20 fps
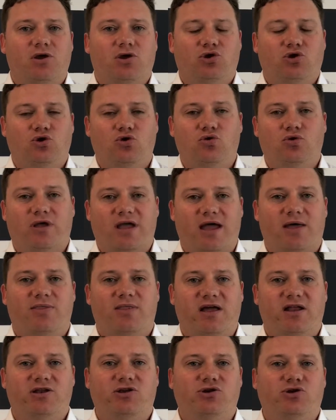you can
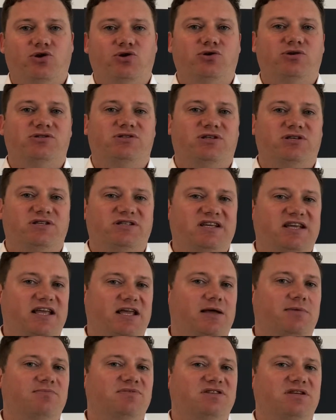then use the
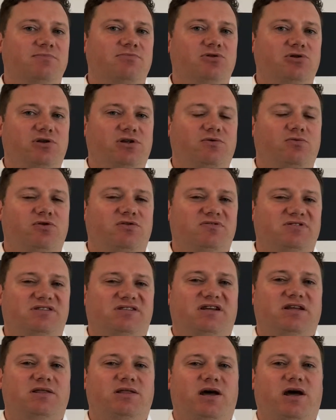TM symbol, and you would have
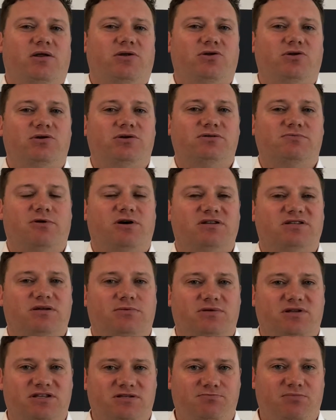seen that used by some
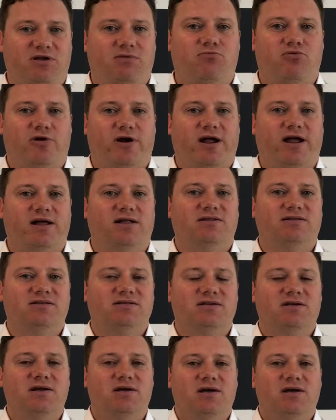of these big brands